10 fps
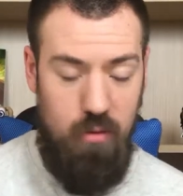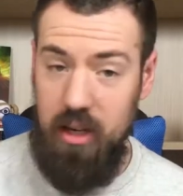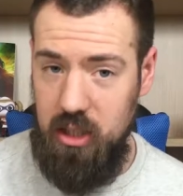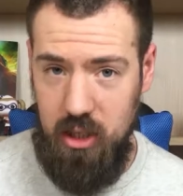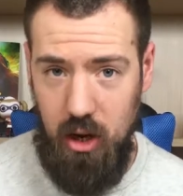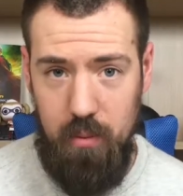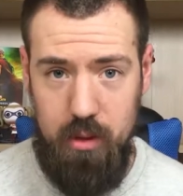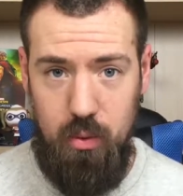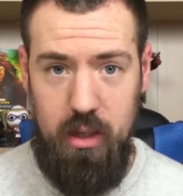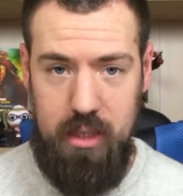ratio
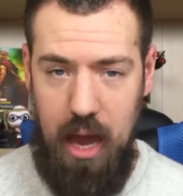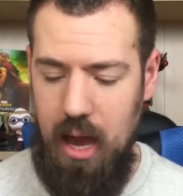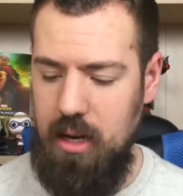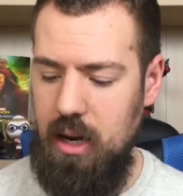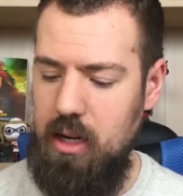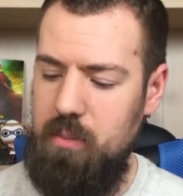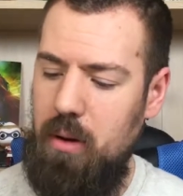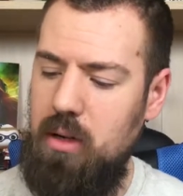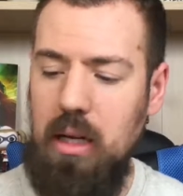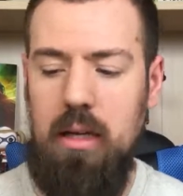between his head and
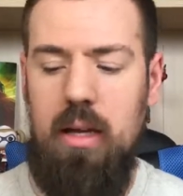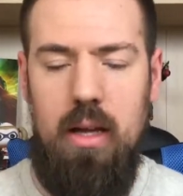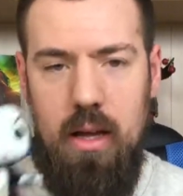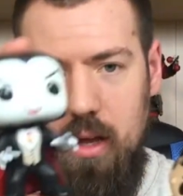his body.